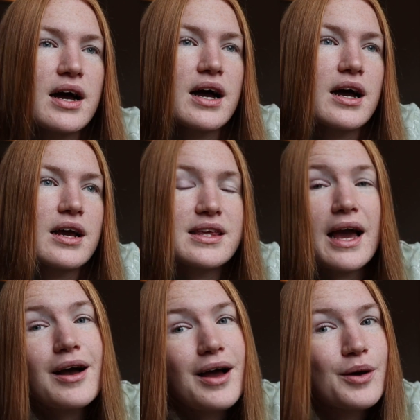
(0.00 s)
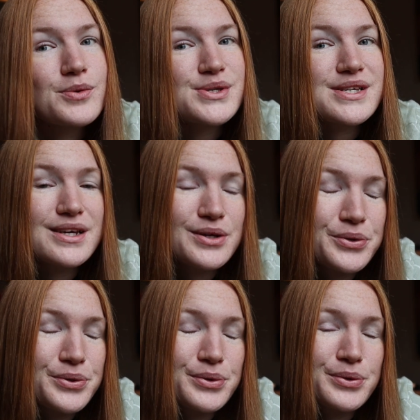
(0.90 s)
I will see
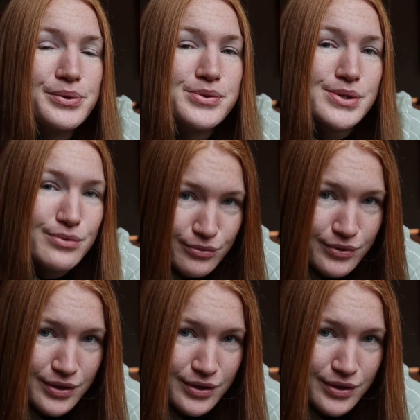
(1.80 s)
you soon.